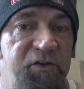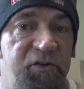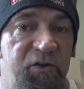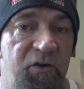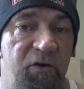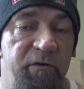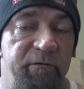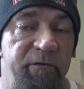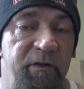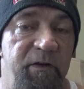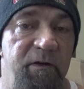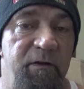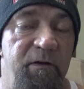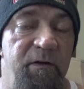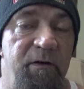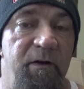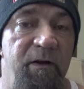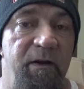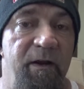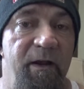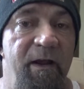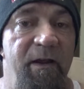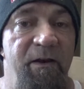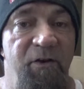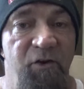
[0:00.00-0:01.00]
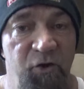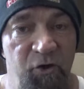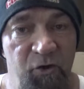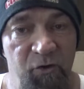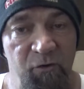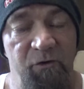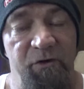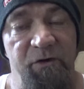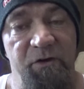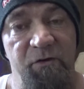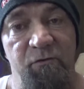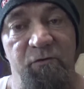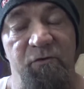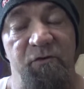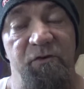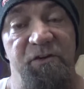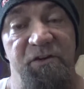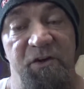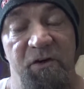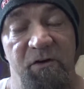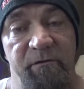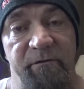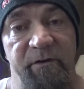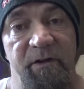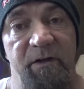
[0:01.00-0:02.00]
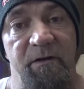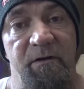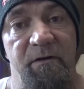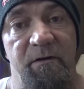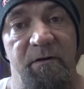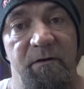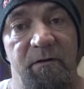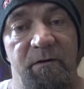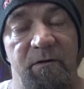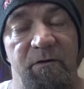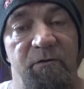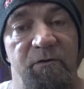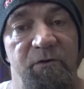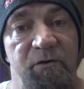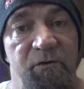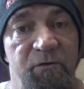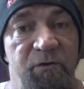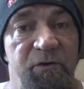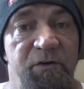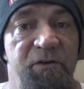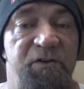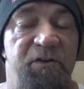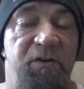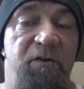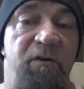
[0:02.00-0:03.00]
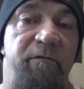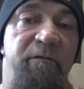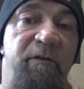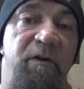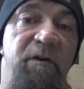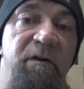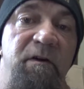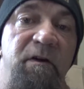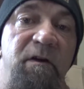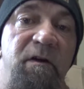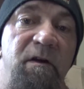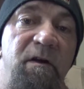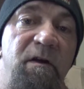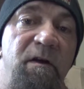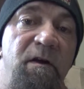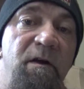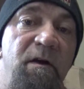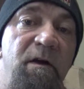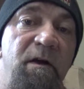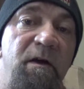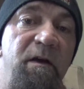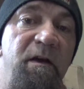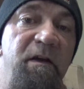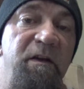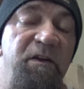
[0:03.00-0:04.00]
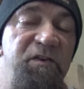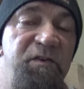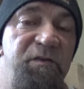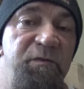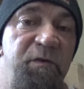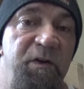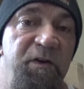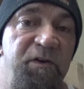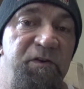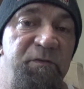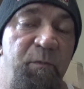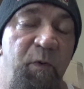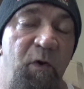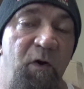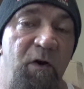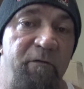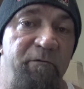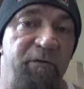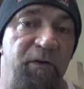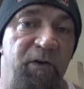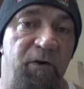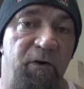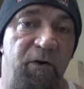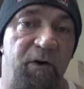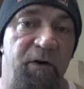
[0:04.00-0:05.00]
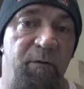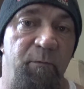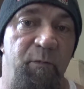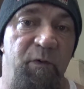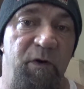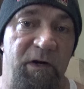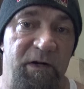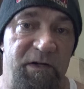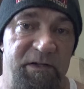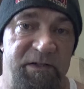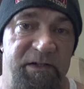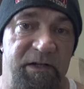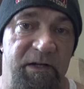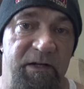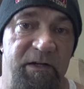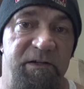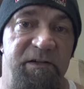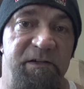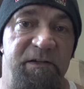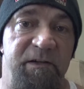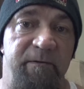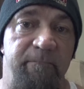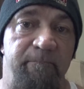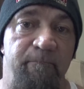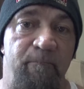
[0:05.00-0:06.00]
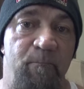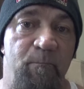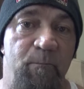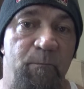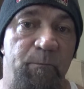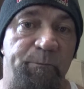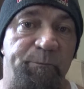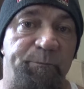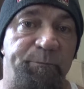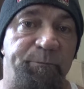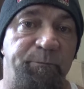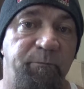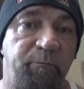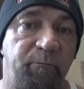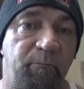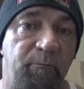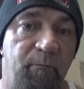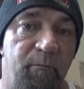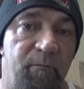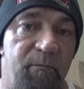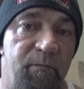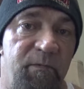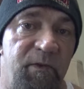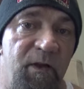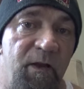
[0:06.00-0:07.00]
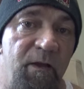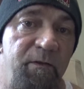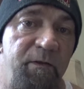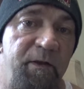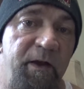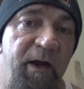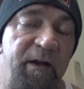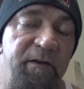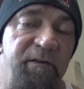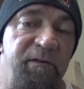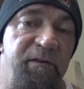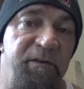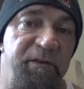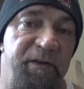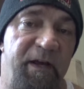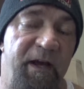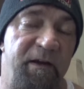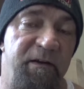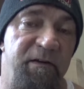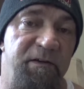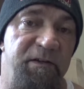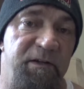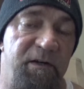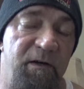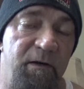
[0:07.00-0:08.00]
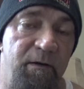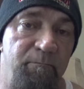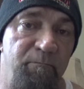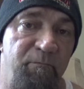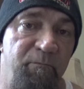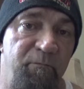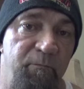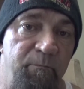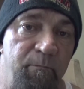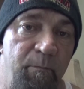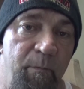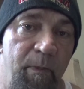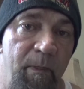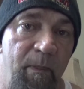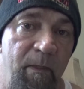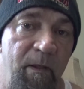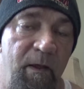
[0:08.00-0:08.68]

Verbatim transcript: deserve it, and you do deserve it. You do deserve it. It's it's part of a learning process that that um,